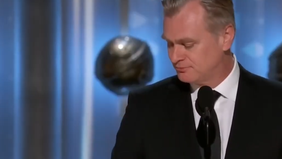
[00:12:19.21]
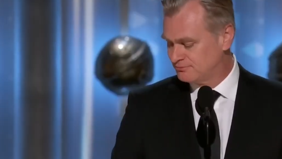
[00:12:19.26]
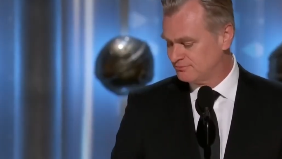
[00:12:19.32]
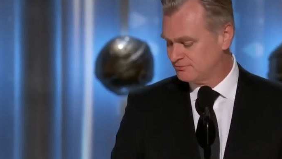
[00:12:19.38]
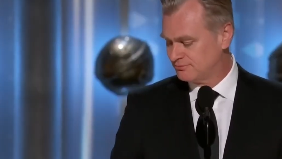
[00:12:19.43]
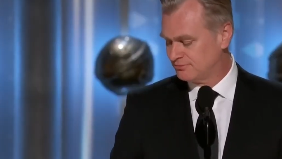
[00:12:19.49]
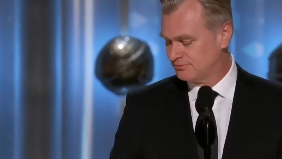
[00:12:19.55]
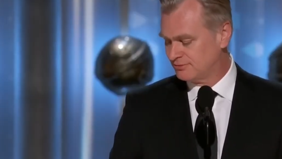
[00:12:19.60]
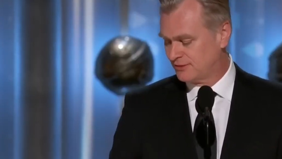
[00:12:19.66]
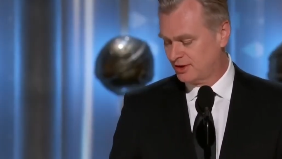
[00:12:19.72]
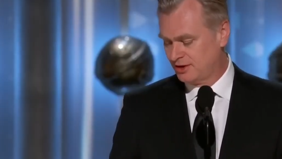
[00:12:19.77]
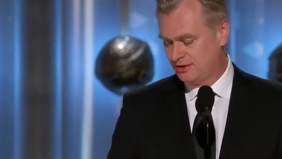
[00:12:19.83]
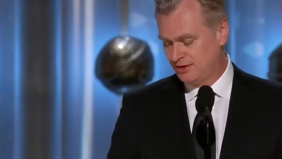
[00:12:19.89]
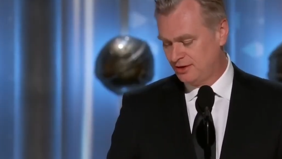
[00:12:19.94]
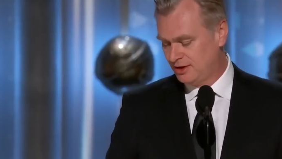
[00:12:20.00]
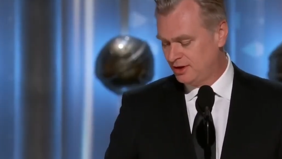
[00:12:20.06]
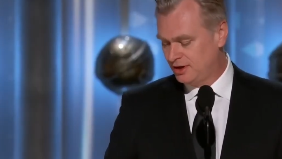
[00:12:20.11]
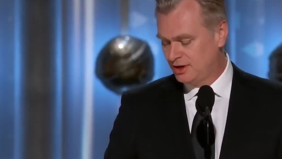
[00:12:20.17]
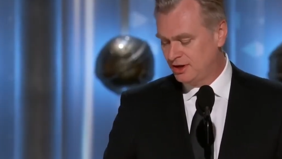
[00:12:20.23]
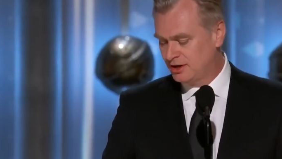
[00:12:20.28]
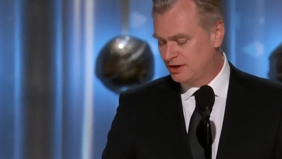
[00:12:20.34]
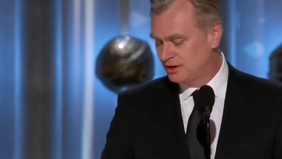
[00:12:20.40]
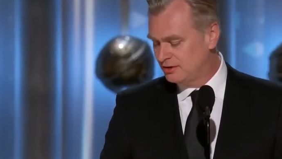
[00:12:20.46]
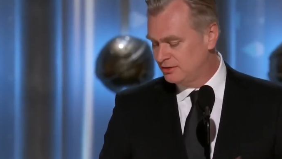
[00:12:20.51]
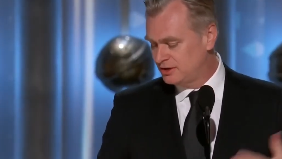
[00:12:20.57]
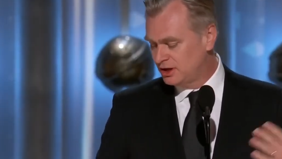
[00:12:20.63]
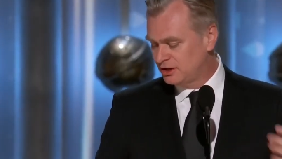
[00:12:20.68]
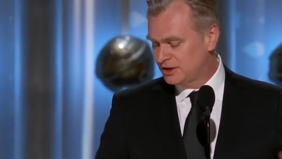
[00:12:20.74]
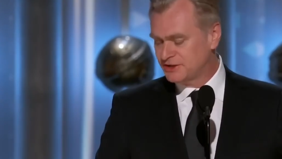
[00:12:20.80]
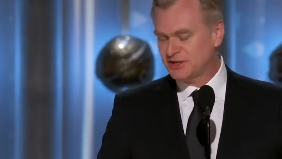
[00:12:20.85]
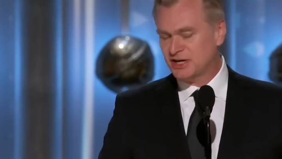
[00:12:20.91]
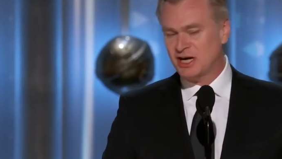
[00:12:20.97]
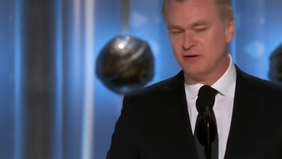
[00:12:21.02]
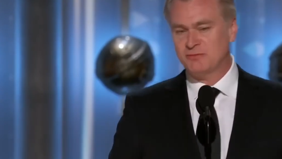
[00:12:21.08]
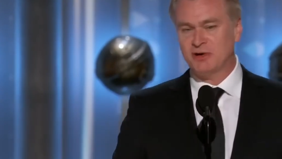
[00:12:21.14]
there. I really think he's going to
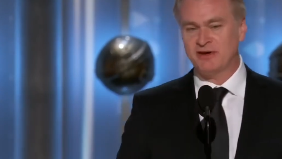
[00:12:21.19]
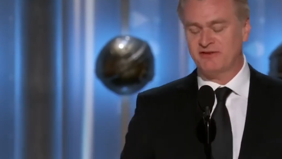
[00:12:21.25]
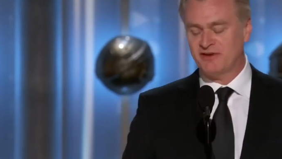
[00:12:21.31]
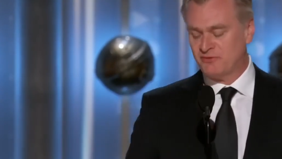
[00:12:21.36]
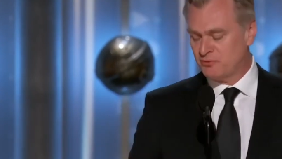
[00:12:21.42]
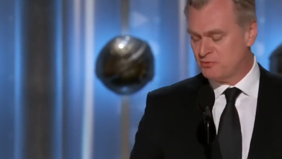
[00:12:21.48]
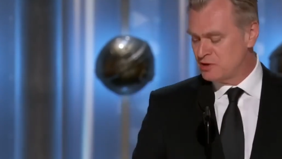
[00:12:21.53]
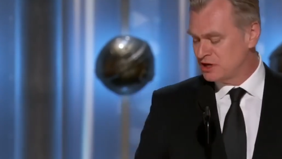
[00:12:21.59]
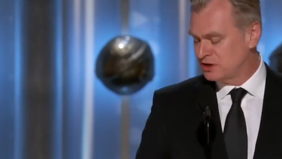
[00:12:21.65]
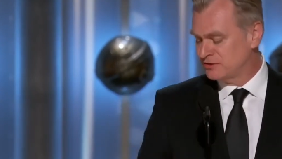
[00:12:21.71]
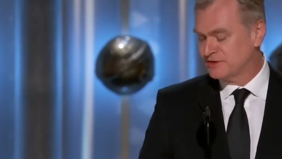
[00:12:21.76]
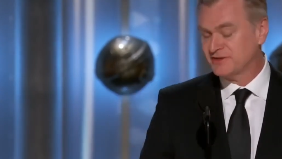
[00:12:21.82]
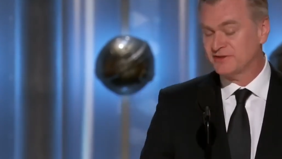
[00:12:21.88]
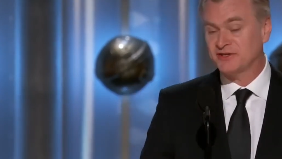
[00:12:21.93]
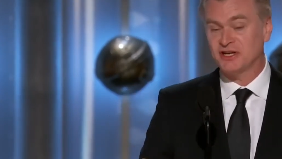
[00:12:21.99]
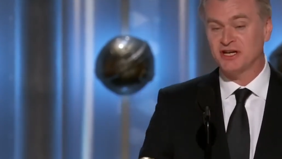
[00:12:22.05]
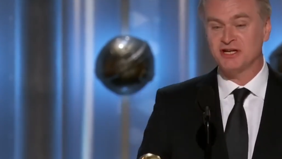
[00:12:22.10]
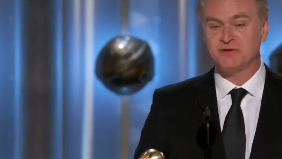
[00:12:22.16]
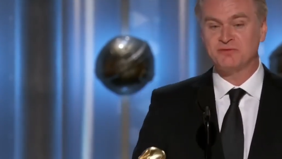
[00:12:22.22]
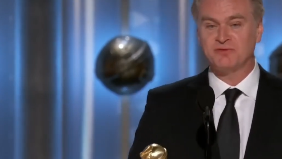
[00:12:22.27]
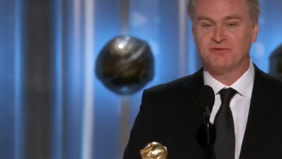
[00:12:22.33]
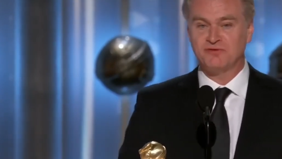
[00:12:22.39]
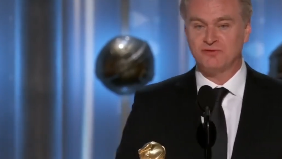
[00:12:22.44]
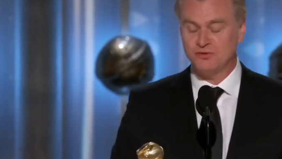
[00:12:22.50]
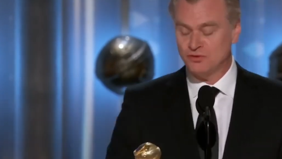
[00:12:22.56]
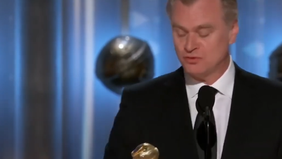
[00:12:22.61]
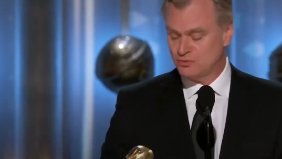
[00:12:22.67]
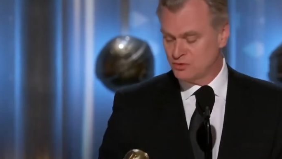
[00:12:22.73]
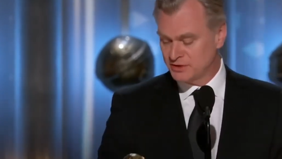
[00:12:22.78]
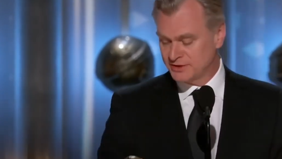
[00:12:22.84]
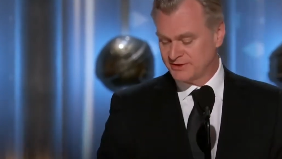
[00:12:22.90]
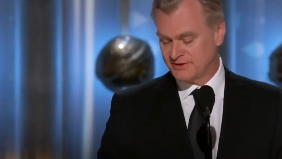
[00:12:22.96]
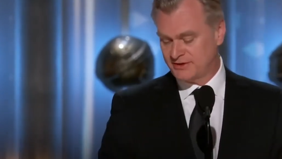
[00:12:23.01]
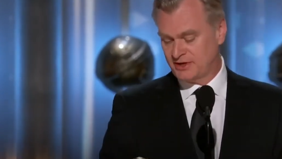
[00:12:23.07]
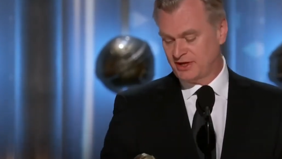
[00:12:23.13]
sweep, and
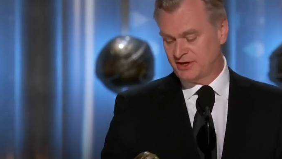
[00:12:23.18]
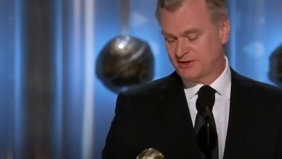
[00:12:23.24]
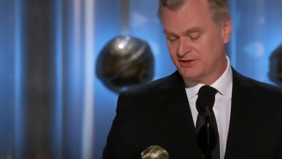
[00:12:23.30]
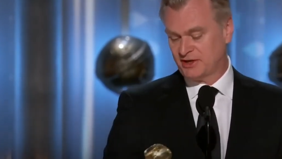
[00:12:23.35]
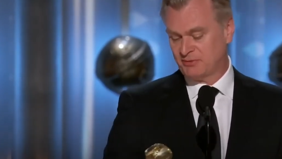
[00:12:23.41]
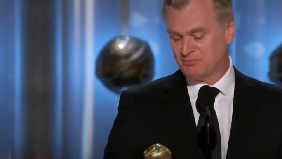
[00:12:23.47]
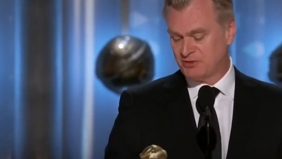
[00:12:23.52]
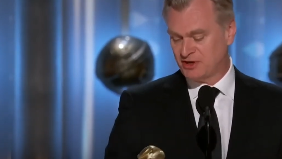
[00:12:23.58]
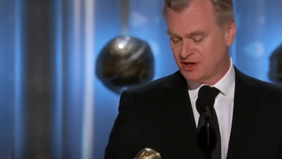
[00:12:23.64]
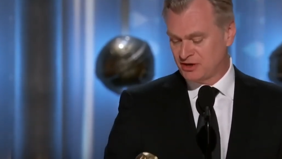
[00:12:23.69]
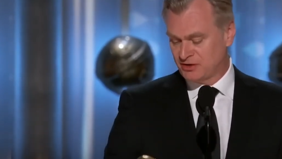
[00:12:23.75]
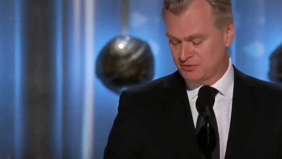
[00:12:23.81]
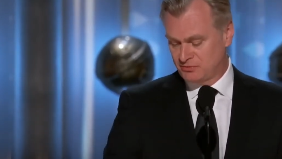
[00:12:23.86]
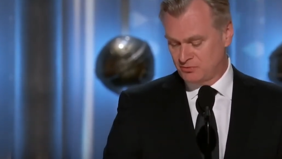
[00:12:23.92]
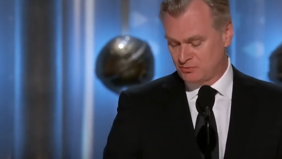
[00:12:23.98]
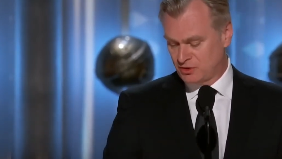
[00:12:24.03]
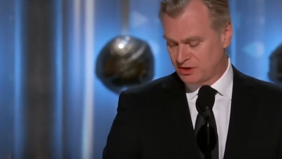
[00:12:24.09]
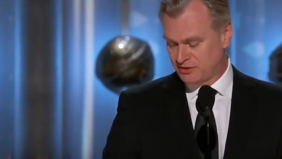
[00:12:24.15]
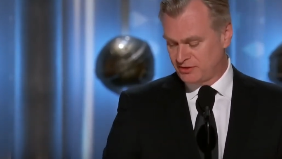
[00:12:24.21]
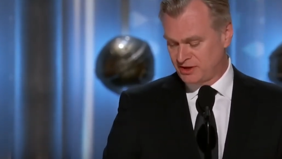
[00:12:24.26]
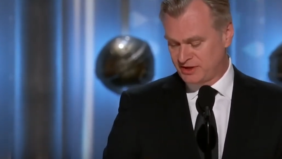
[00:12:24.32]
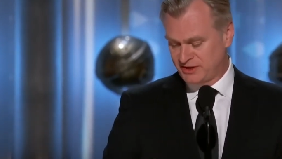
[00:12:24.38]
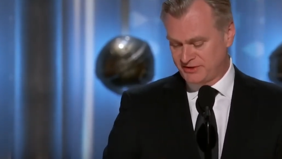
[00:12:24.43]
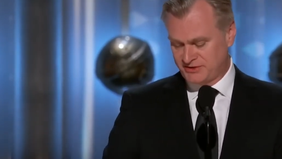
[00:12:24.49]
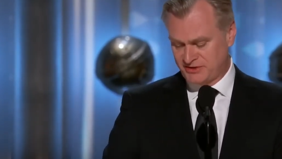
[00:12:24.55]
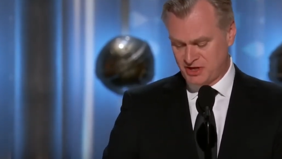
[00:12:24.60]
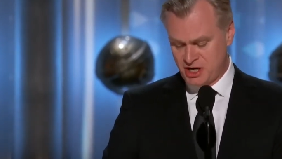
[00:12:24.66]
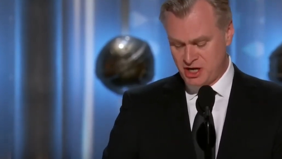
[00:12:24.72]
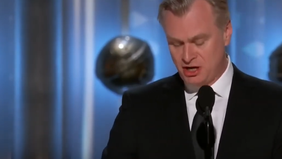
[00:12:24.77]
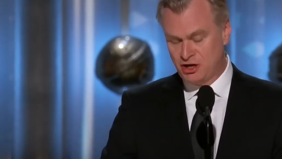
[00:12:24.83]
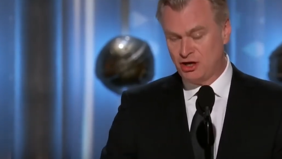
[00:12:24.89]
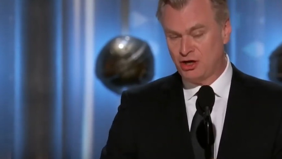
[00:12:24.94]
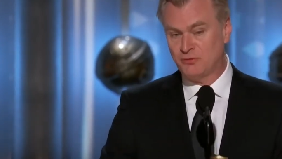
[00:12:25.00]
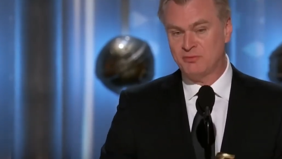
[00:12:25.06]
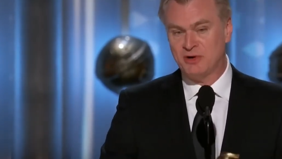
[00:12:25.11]
deservedly so. When they said, when he